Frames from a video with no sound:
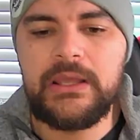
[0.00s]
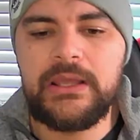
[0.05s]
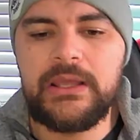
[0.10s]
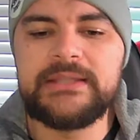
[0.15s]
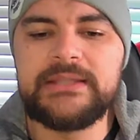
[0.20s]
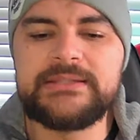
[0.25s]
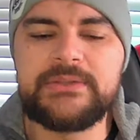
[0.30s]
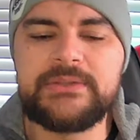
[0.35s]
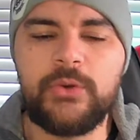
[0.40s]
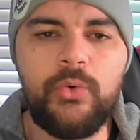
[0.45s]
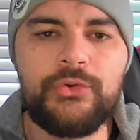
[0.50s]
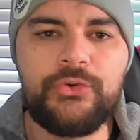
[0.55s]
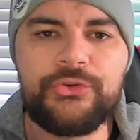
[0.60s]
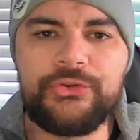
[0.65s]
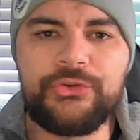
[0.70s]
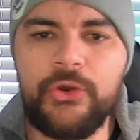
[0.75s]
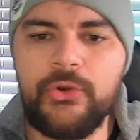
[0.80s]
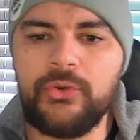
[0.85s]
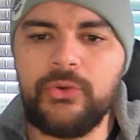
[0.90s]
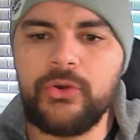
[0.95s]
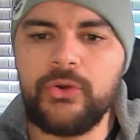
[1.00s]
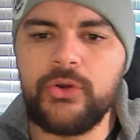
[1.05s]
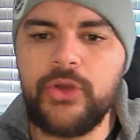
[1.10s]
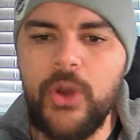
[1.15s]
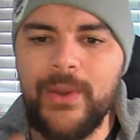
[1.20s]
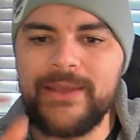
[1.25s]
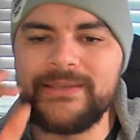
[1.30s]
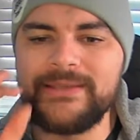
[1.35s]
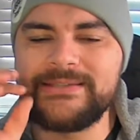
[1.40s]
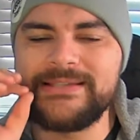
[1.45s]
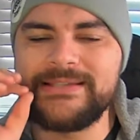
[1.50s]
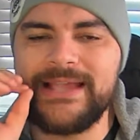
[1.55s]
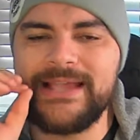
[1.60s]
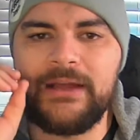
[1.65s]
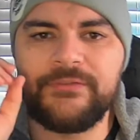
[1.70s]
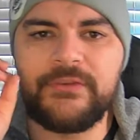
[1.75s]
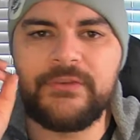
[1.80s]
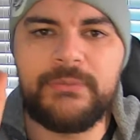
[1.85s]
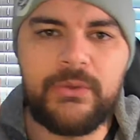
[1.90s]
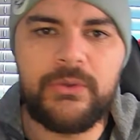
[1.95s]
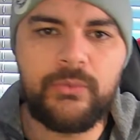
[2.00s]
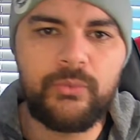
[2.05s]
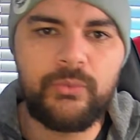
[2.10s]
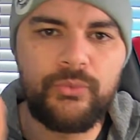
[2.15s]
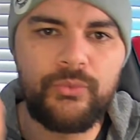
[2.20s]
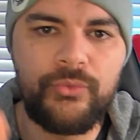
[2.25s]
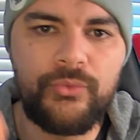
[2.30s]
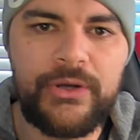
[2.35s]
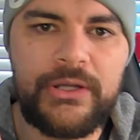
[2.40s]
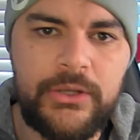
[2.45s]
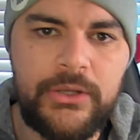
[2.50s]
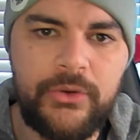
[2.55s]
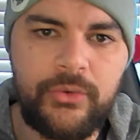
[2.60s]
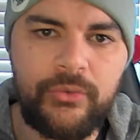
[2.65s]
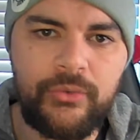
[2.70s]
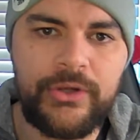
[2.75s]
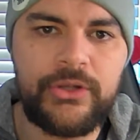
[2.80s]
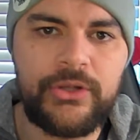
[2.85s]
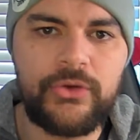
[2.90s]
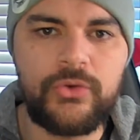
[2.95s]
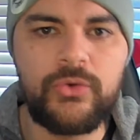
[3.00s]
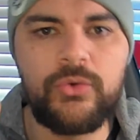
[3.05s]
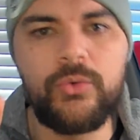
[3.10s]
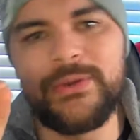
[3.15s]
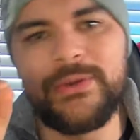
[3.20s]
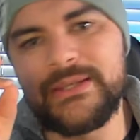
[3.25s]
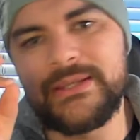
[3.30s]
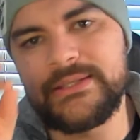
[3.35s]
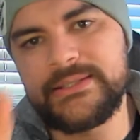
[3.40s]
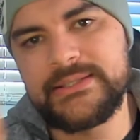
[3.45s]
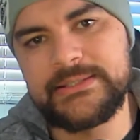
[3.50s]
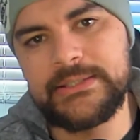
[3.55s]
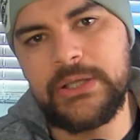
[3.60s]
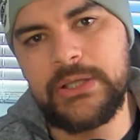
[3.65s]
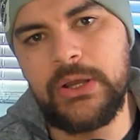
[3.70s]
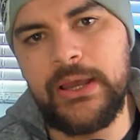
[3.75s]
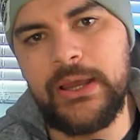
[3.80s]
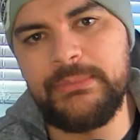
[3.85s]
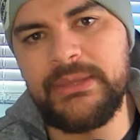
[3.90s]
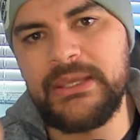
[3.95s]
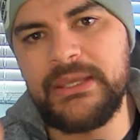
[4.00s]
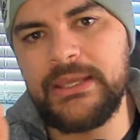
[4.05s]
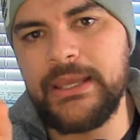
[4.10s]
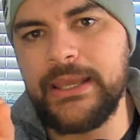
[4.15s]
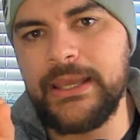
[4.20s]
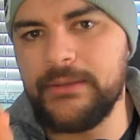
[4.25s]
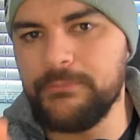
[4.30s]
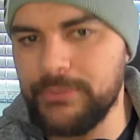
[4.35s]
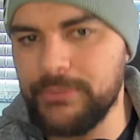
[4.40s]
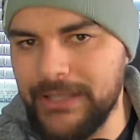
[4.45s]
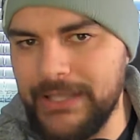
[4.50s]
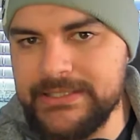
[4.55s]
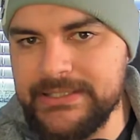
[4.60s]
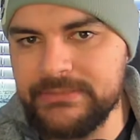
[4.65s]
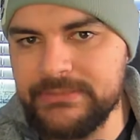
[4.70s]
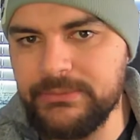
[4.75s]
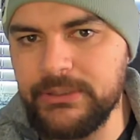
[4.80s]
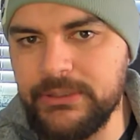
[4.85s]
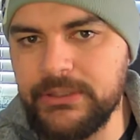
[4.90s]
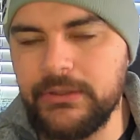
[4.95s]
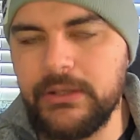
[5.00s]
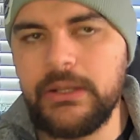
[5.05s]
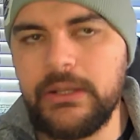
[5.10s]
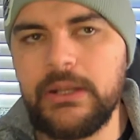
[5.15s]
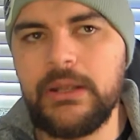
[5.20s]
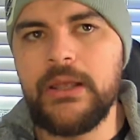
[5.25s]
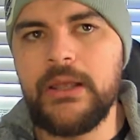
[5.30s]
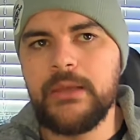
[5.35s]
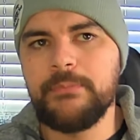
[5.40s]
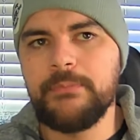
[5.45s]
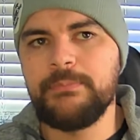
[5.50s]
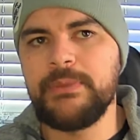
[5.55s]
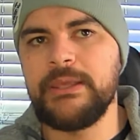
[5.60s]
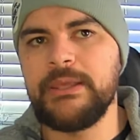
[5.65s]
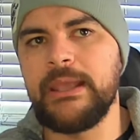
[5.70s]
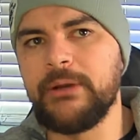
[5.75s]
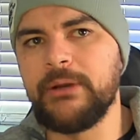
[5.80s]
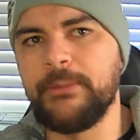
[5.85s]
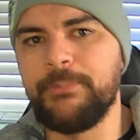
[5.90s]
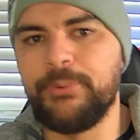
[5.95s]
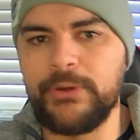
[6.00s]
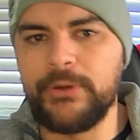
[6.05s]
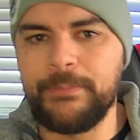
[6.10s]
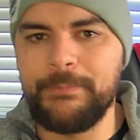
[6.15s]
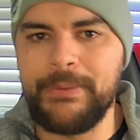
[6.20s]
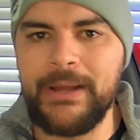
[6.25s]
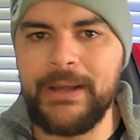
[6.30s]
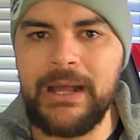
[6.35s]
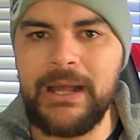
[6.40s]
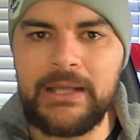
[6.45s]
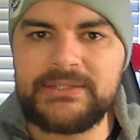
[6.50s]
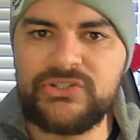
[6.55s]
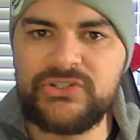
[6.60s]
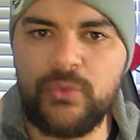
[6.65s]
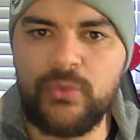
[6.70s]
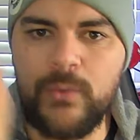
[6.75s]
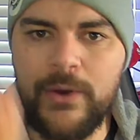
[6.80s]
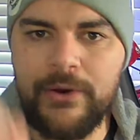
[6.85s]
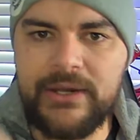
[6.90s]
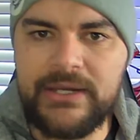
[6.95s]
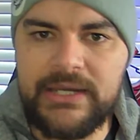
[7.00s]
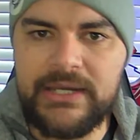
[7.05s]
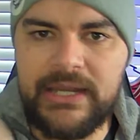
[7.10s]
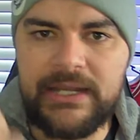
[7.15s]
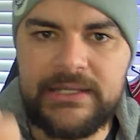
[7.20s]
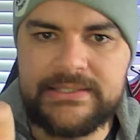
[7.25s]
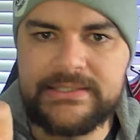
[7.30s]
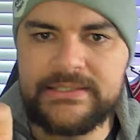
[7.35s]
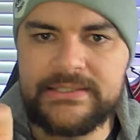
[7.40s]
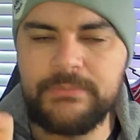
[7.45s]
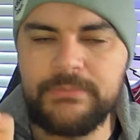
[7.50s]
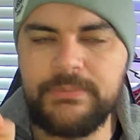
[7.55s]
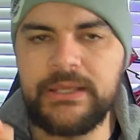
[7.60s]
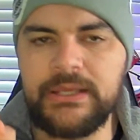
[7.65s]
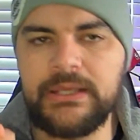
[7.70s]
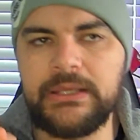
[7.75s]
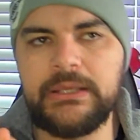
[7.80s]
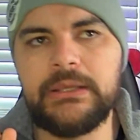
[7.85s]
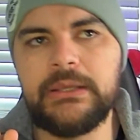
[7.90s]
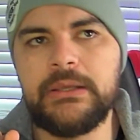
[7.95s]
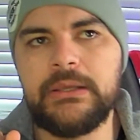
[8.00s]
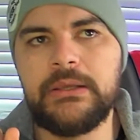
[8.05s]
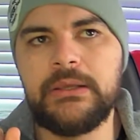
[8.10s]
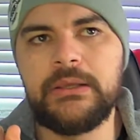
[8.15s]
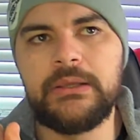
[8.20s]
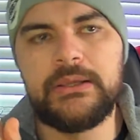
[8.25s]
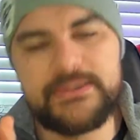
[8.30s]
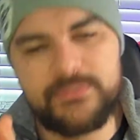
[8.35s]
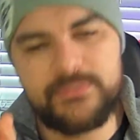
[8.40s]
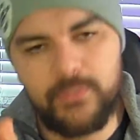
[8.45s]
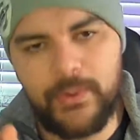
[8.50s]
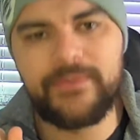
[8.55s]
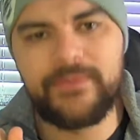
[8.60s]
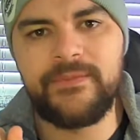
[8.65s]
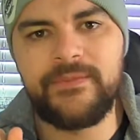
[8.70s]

it's also going to have to be really critical with its timing and placement. Being able to put a pass to where it needs to be is one